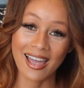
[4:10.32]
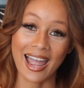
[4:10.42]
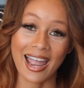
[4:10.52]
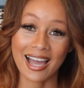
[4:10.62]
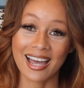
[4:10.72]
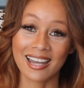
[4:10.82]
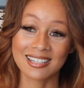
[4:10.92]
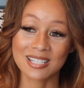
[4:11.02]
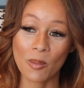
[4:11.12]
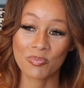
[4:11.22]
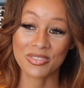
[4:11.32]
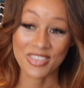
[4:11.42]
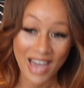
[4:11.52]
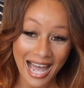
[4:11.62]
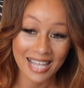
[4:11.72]
And
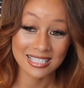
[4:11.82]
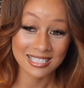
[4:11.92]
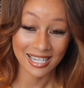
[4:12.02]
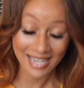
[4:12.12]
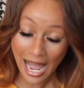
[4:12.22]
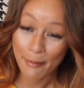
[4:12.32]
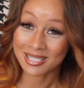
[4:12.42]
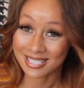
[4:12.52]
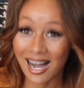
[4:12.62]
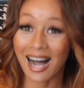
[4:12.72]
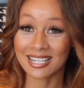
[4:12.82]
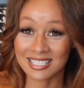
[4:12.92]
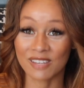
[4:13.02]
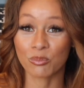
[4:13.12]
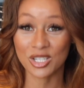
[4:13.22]
that could happen to
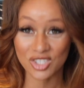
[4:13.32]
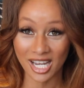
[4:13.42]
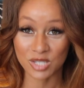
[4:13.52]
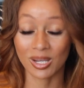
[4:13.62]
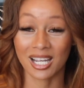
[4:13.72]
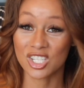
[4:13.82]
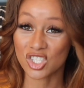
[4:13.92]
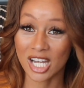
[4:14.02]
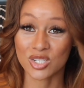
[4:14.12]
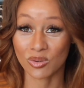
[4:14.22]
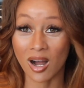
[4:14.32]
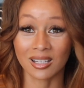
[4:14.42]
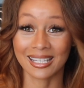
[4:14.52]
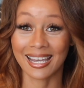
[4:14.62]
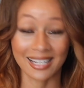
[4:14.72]
us if we judge. We could judge
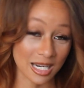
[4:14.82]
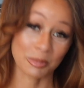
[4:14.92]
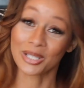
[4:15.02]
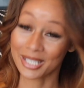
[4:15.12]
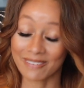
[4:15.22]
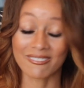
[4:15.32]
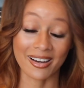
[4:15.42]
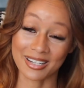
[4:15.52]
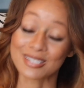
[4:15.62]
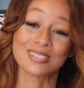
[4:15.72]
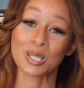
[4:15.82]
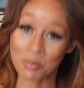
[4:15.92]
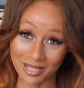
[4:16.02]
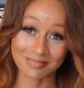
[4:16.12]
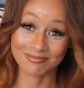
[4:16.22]
wrongly and end up looking very
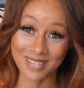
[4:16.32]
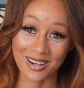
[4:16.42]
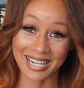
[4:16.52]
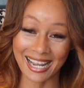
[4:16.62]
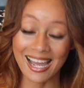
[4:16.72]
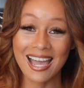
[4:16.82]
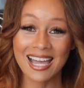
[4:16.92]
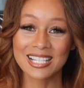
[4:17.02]
stupid, all right?